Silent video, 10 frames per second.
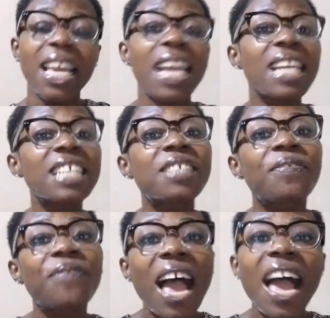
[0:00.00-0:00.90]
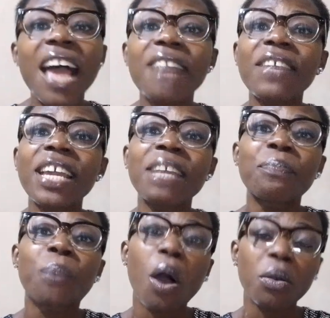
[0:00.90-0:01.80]
It is very
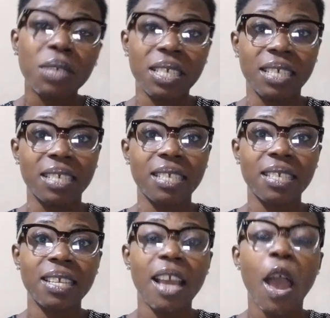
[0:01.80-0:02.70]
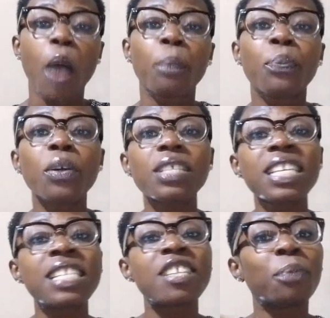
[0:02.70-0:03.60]
important, both
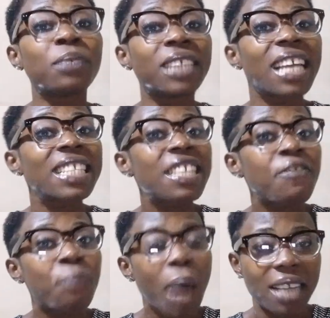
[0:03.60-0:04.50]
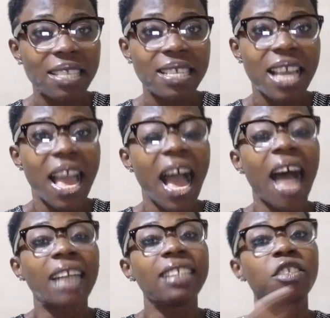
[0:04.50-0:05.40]
in the objective part
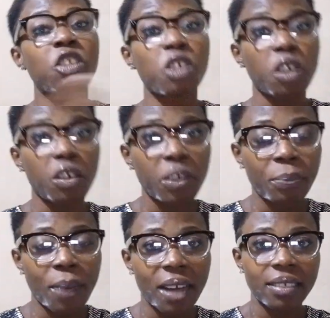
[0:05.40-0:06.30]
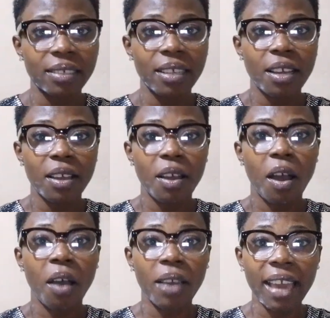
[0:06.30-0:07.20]
and in the theory part.
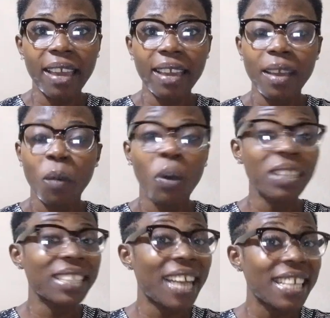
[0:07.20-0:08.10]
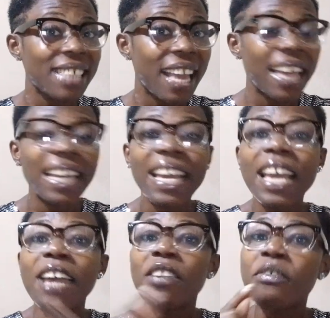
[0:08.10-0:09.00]
Okay, what did I say?
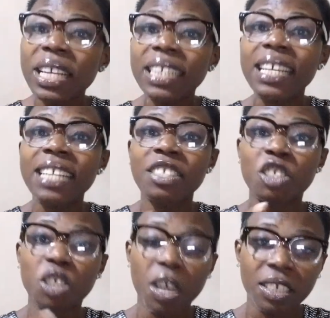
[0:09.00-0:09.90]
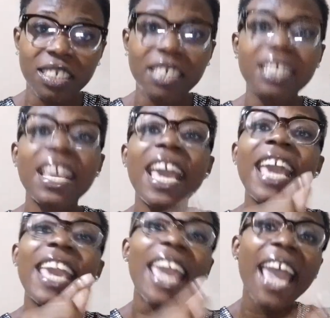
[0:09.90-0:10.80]
Read the instruction
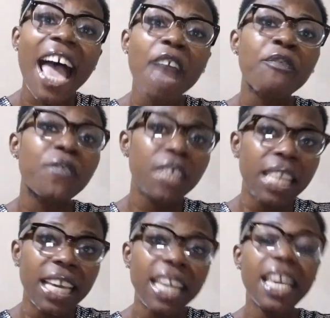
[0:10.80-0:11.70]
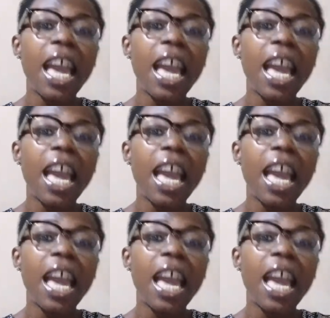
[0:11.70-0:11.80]
carefully,